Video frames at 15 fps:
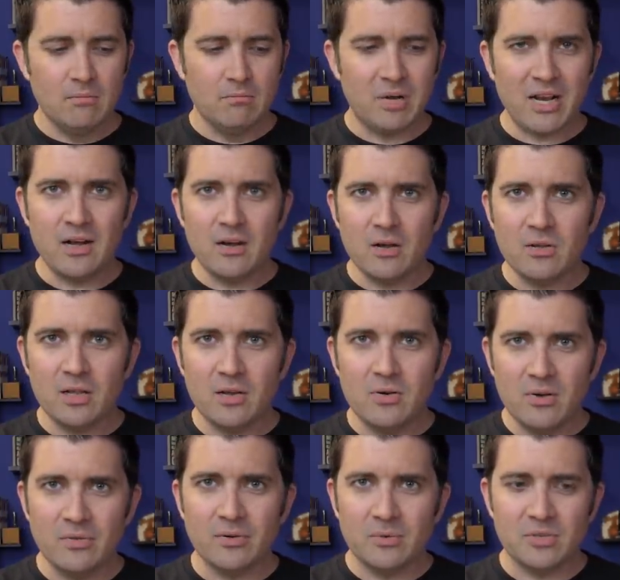But I know that
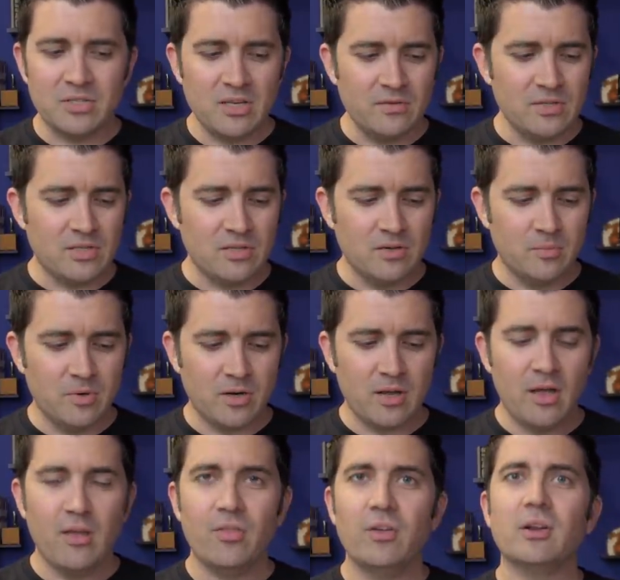whoever receives this notebook,
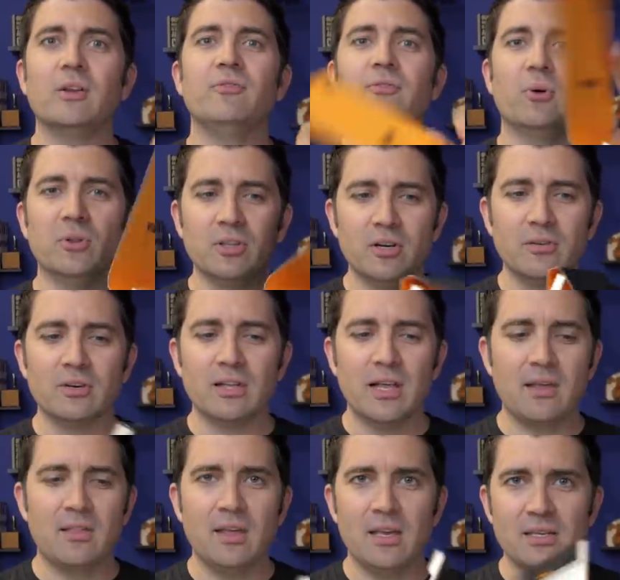they're going to fold it over
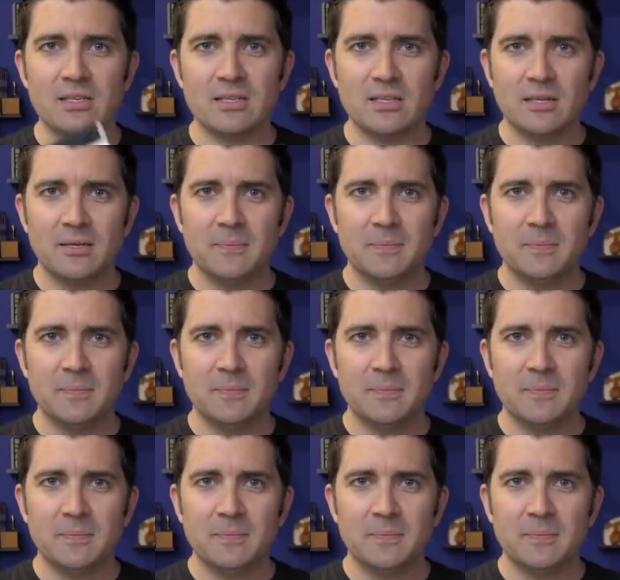like this.